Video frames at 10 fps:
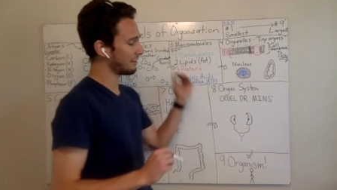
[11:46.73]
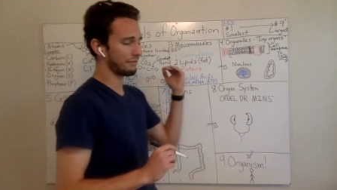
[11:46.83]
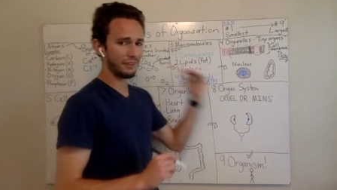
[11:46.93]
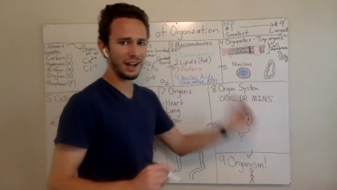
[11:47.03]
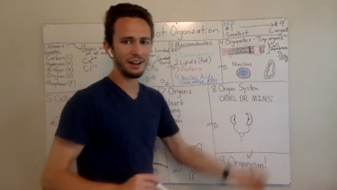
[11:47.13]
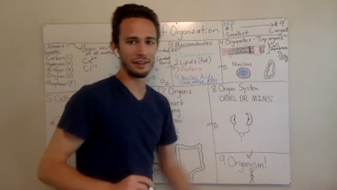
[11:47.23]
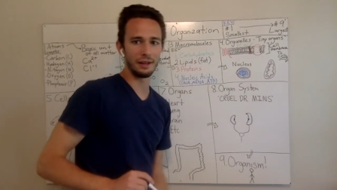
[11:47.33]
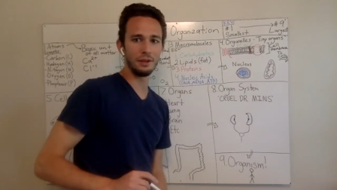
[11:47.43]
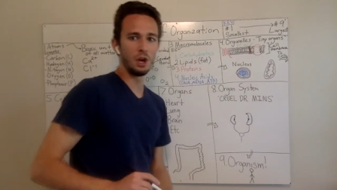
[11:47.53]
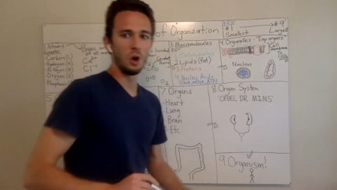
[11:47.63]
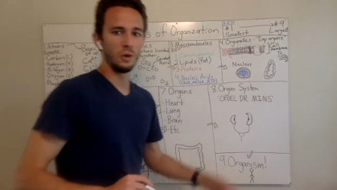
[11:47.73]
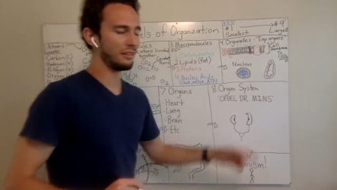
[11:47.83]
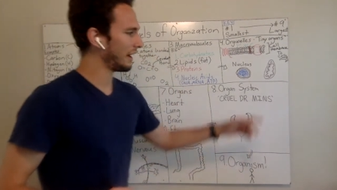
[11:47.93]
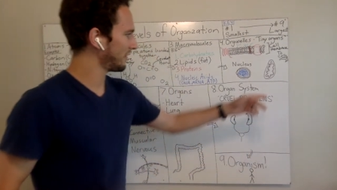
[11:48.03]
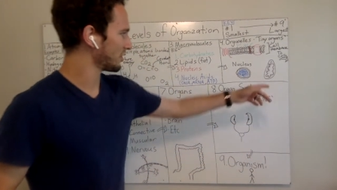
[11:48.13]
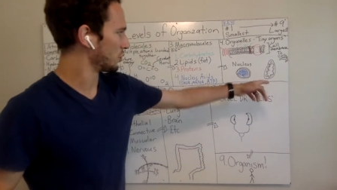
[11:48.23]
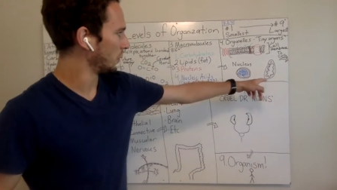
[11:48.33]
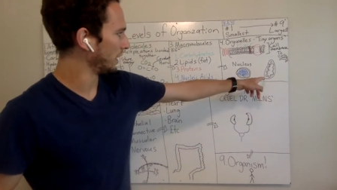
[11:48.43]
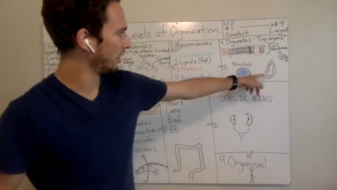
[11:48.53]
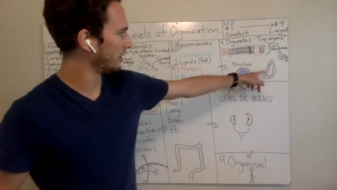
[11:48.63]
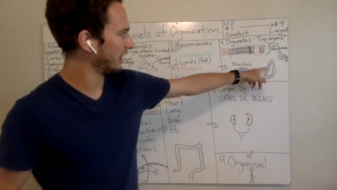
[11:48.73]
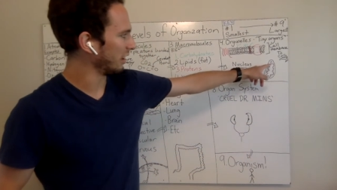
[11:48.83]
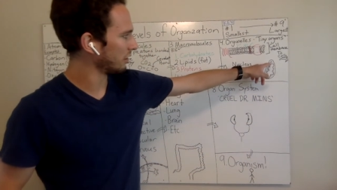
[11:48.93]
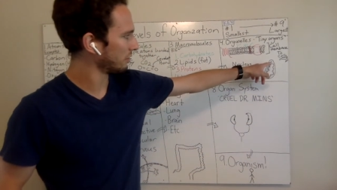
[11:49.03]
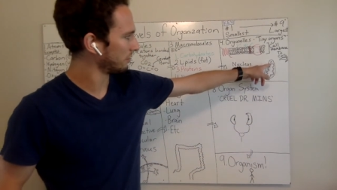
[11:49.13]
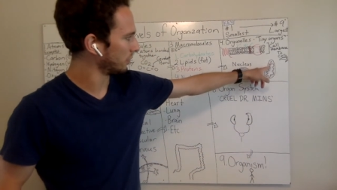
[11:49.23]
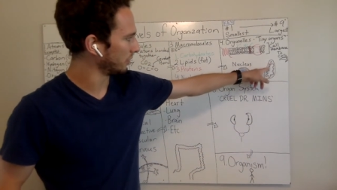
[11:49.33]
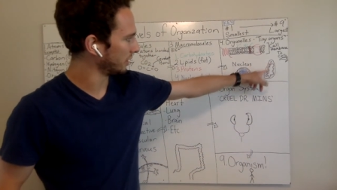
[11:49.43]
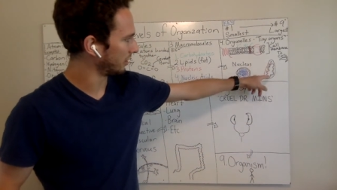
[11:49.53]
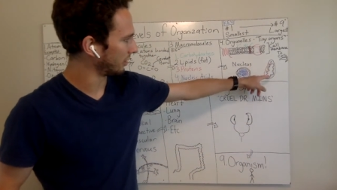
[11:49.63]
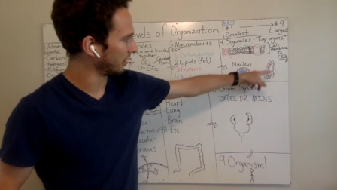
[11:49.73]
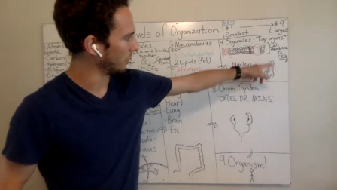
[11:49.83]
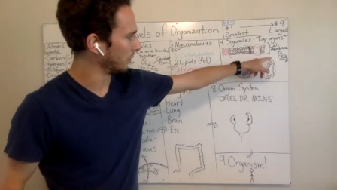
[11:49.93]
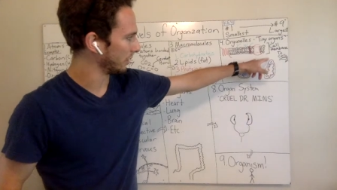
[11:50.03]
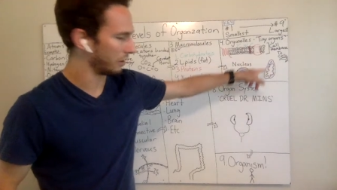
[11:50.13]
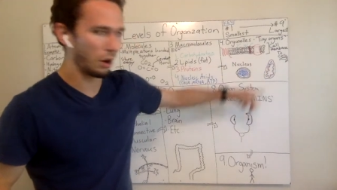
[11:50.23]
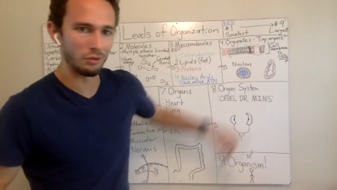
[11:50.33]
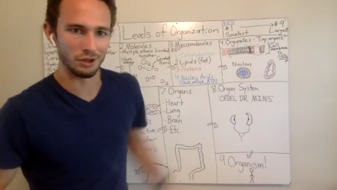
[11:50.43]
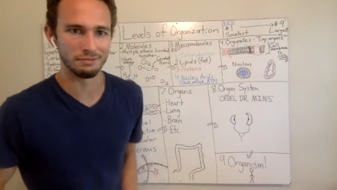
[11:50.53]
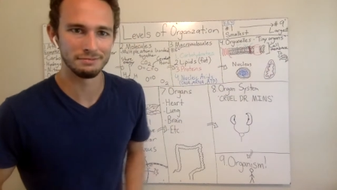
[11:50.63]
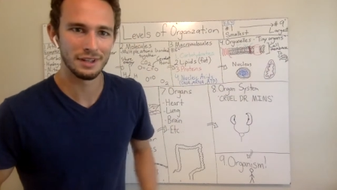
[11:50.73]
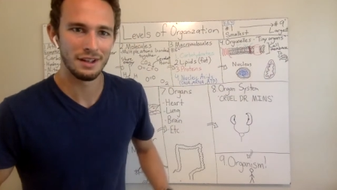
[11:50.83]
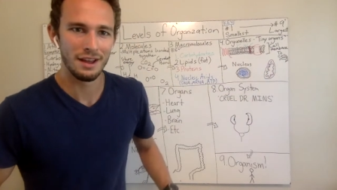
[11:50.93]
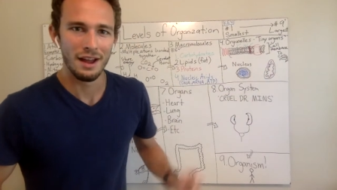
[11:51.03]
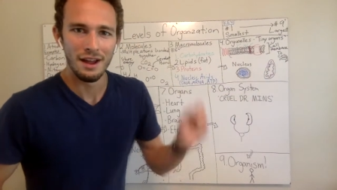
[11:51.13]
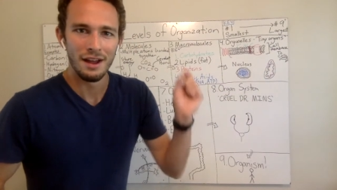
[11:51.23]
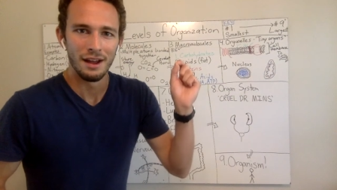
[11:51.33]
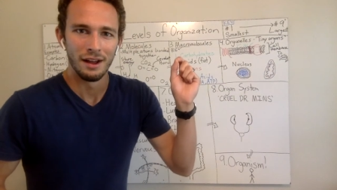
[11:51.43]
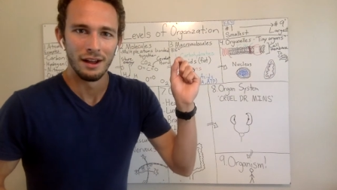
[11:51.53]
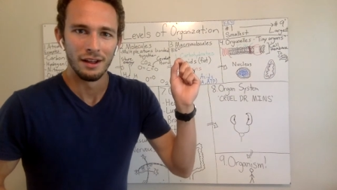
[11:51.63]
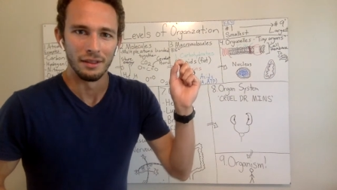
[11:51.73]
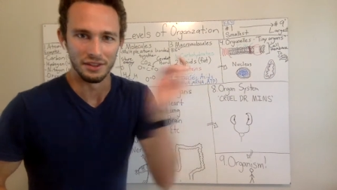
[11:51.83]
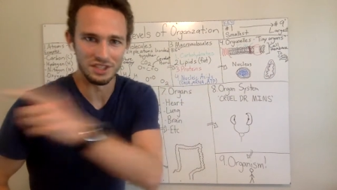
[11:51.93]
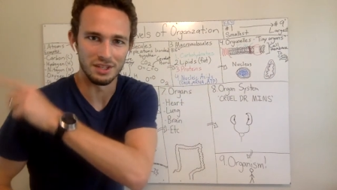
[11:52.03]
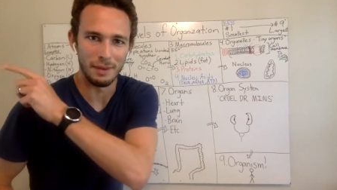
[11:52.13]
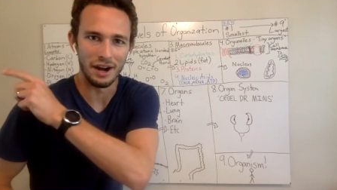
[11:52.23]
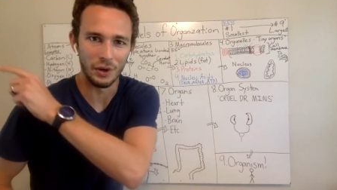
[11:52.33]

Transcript: And finally, we've got this weird inner folded thing with an oval. This is the